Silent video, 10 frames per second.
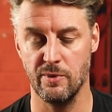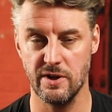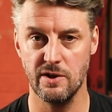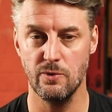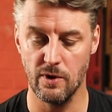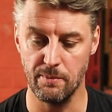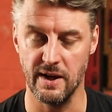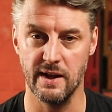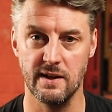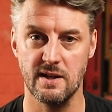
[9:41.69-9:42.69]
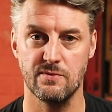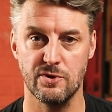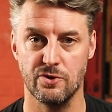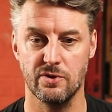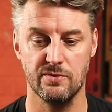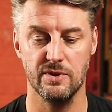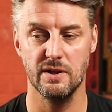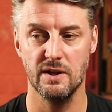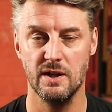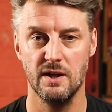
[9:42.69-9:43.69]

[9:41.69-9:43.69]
Well, you know what, man, as a photographer,